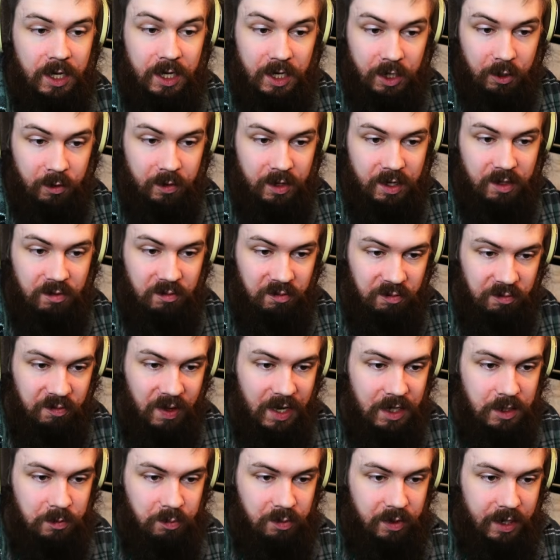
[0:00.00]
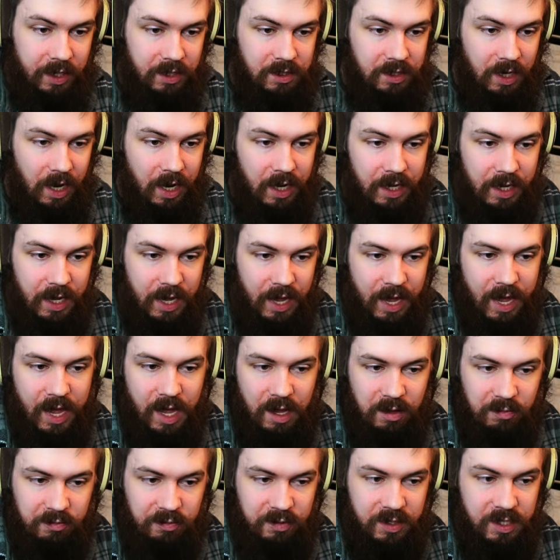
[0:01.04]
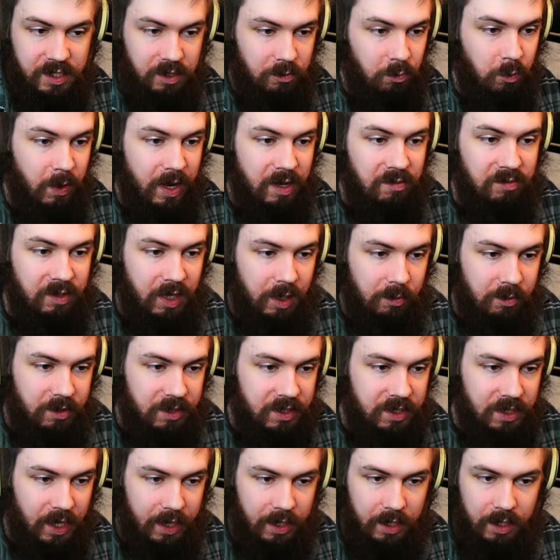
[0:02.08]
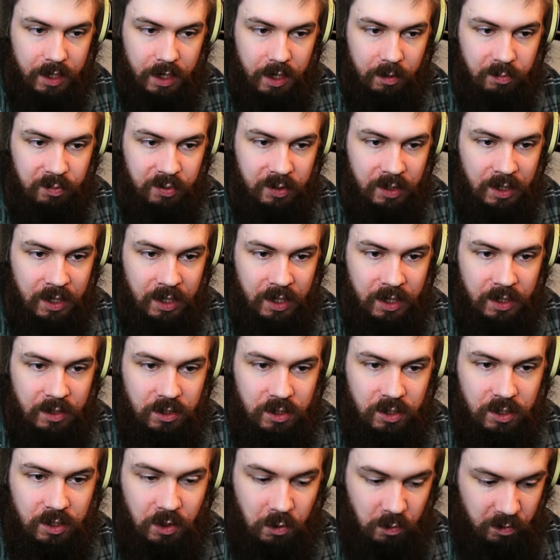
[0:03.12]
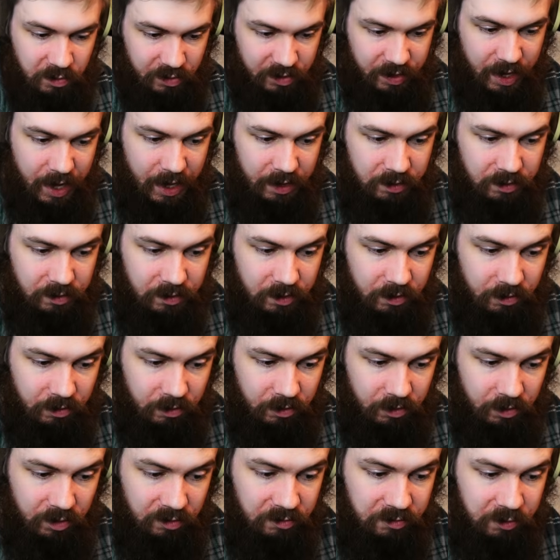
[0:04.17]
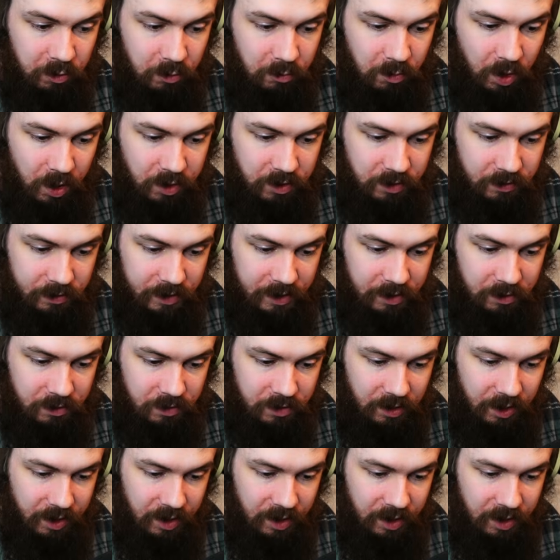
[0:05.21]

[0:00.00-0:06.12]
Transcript: Here in Phaseplant, I have this wavetable set up so that there are a few modulators.